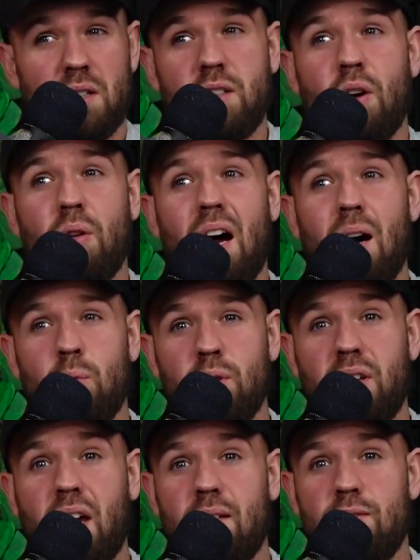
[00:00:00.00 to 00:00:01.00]
Now that
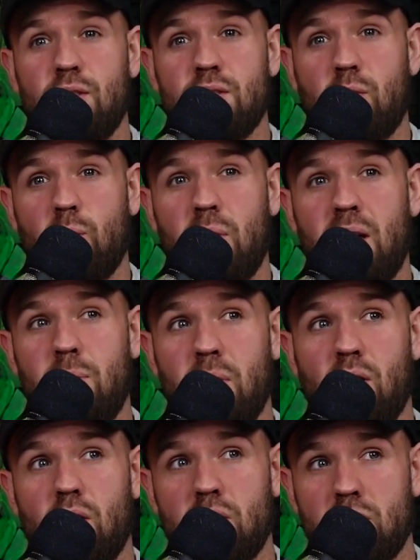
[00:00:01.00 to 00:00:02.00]
would get views for me
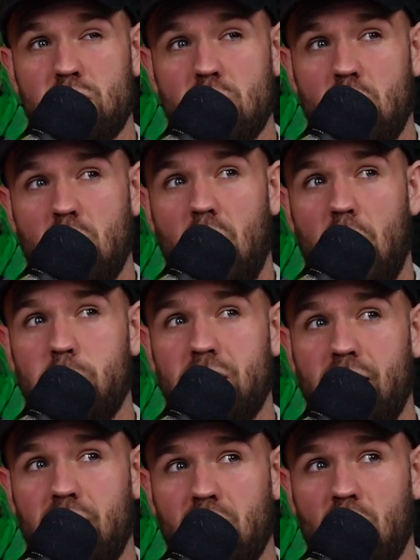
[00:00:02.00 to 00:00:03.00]
because I'd be
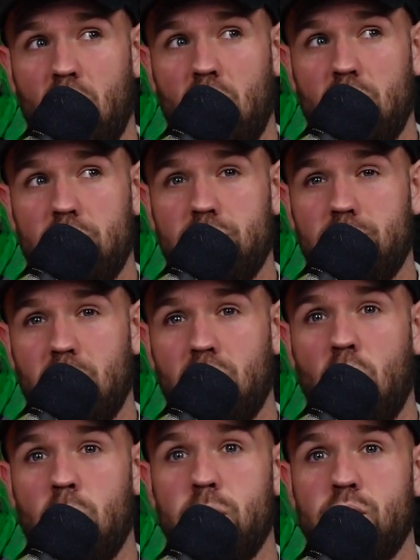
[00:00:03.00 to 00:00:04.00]
taking off my
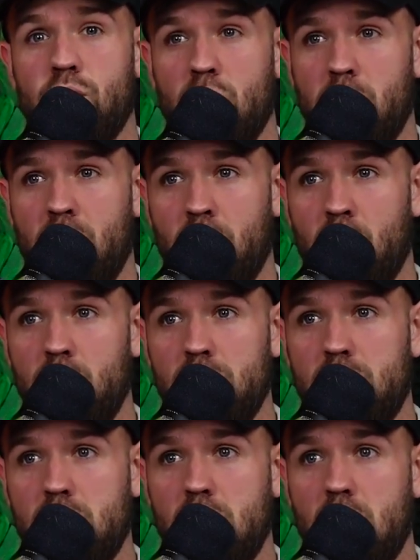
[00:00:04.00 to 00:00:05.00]
top and showing my
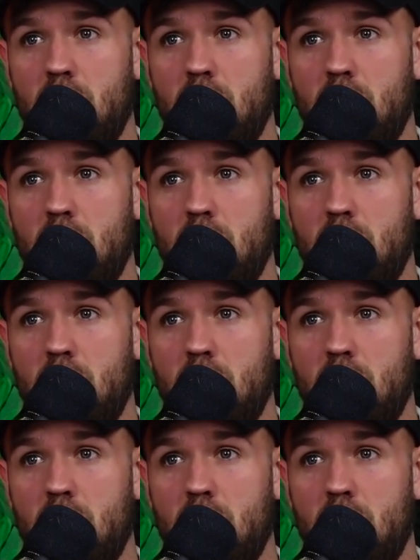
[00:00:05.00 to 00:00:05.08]
rolls.